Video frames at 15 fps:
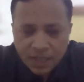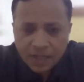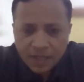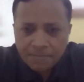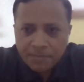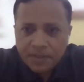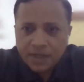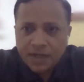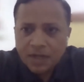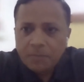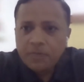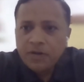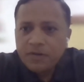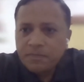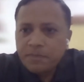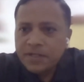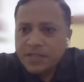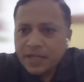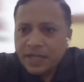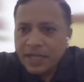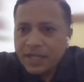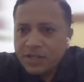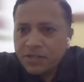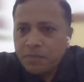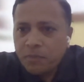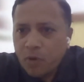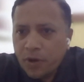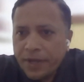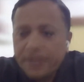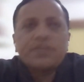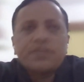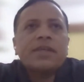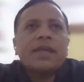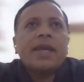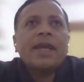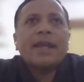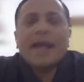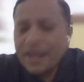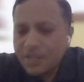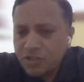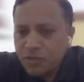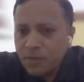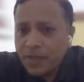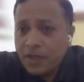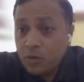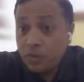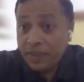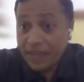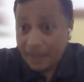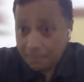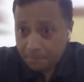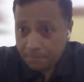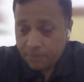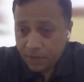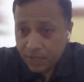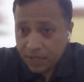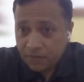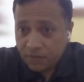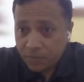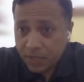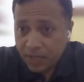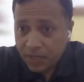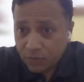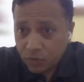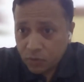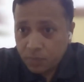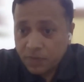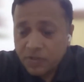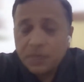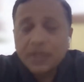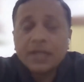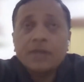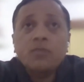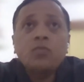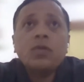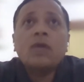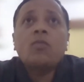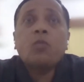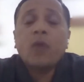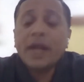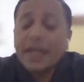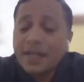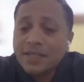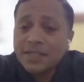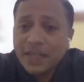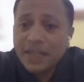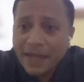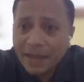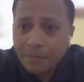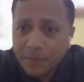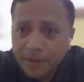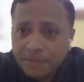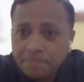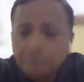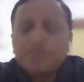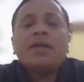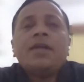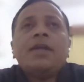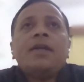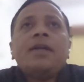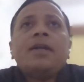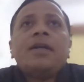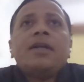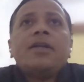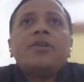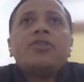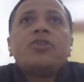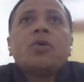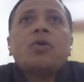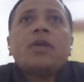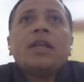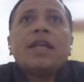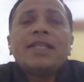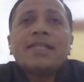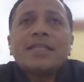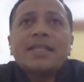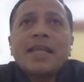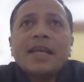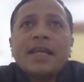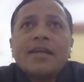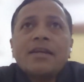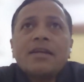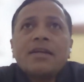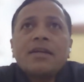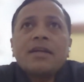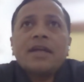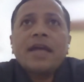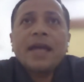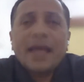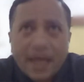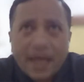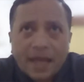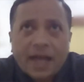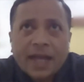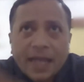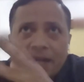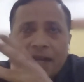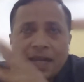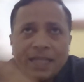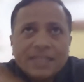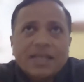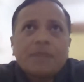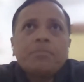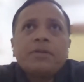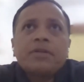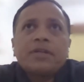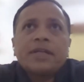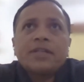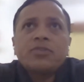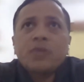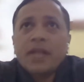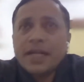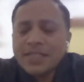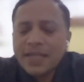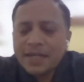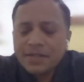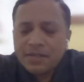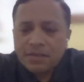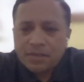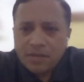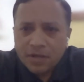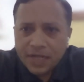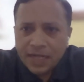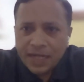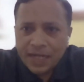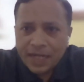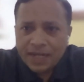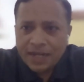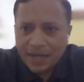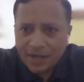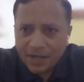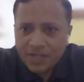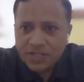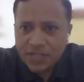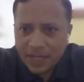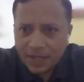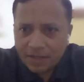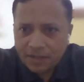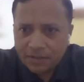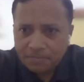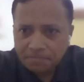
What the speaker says: the couple of percentage points enhancement to them, right? From a revenue perspective. Now, why does that happen? So let's take, again, an example, right? So let's say it's a 30-day credit cycle